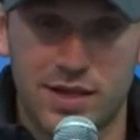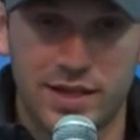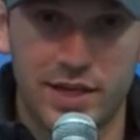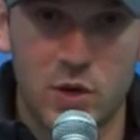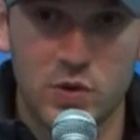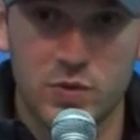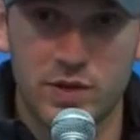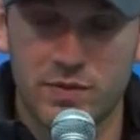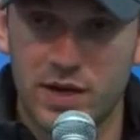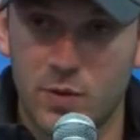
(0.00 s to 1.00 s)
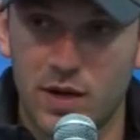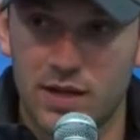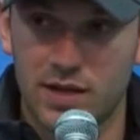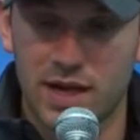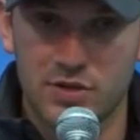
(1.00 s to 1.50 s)
and he knows me very
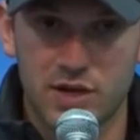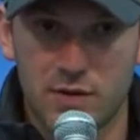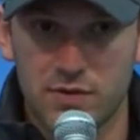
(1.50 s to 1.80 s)
well. And actually